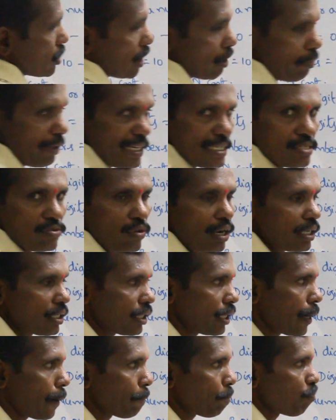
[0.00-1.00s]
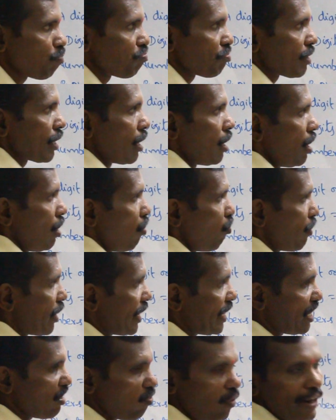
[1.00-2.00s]
That means what? We
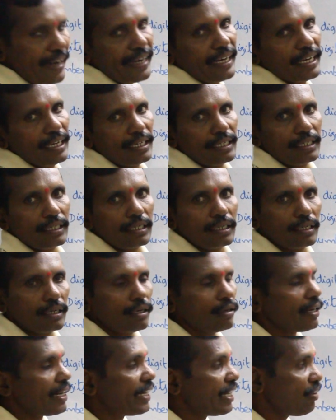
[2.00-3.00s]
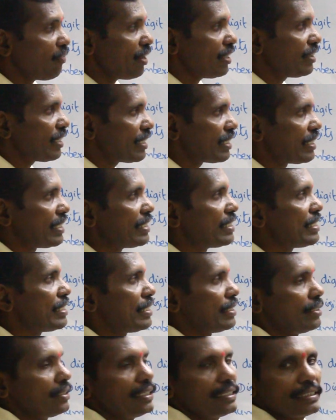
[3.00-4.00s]
can divide. That
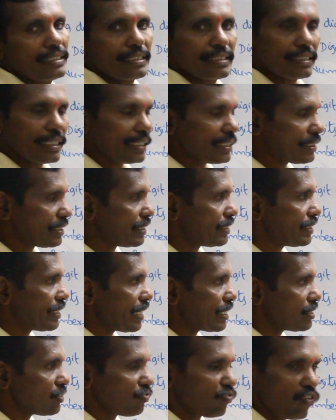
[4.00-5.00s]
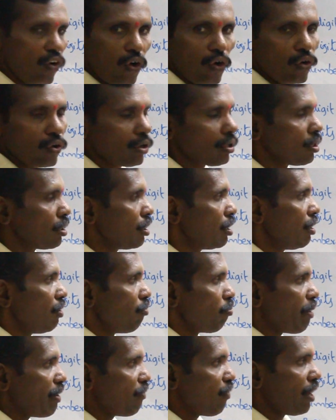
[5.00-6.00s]
digit. That is digit as 4
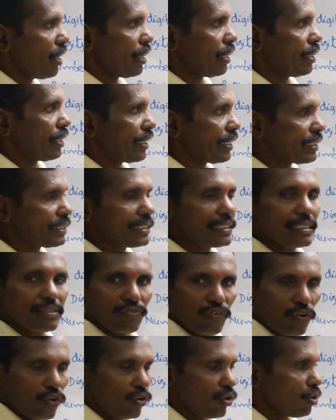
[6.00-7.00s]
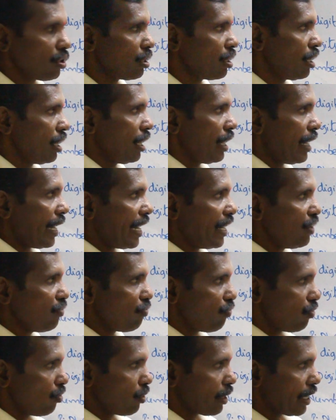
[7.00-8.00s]
by 1 gets as 4, and
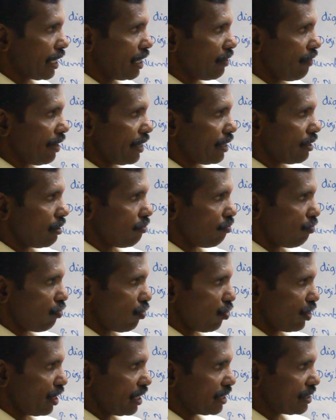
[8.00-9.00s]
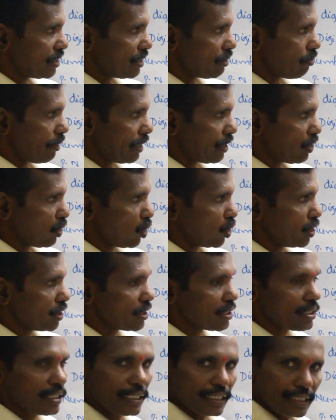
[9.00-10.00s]
if we can divide 4 digit by 2
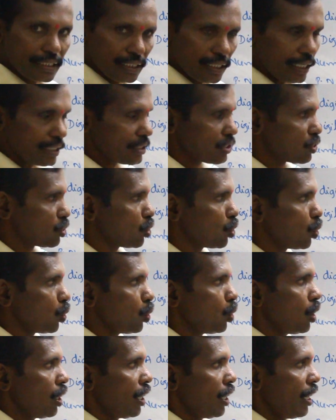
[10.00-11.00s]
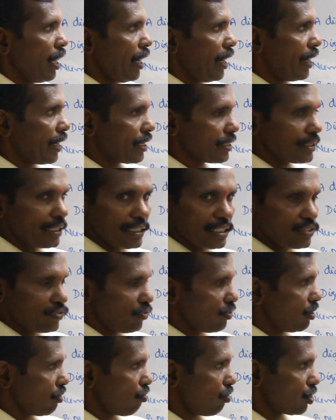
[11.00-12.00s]
is getting as 2, and result is
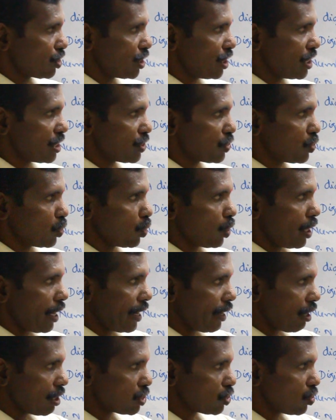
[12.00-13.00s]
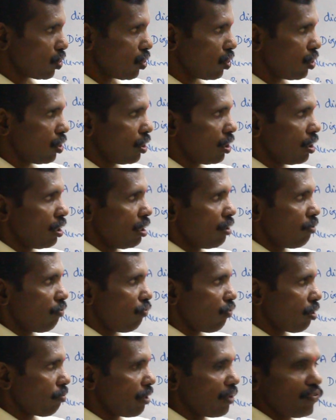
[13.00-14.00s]
quotient is 2, and also
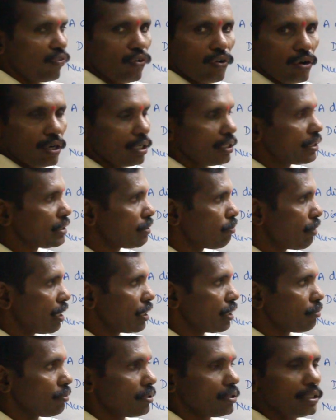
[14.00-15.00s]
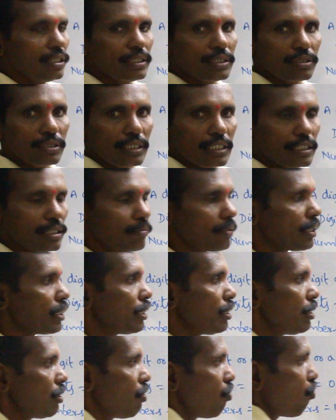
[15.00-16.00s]
4 by 4 is multiple is nothing but
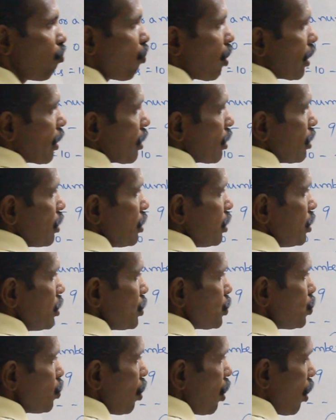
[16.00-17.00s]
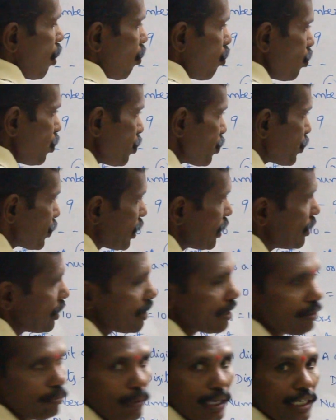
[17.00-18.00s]
1. So how to say
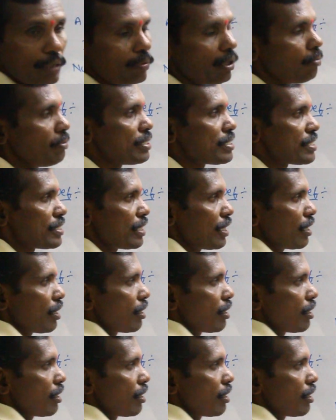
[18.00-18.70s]
that multiple means?